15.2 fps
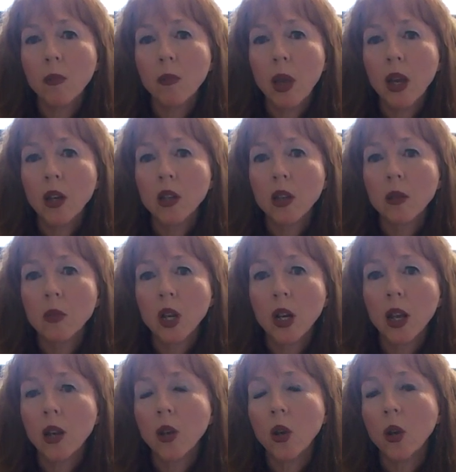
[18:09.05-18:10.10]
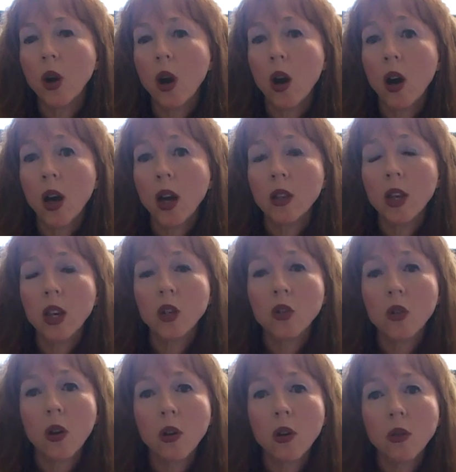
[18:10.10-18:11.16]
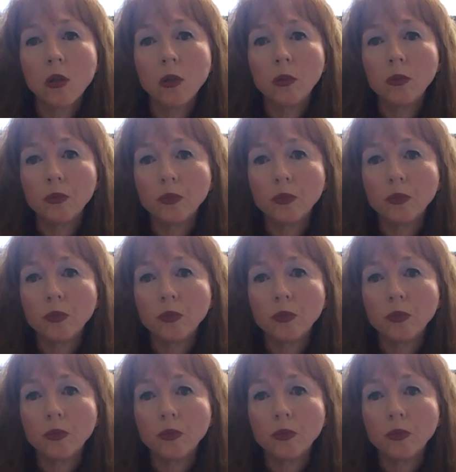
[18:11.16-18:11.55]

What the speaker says: begged them to let her hire their drone.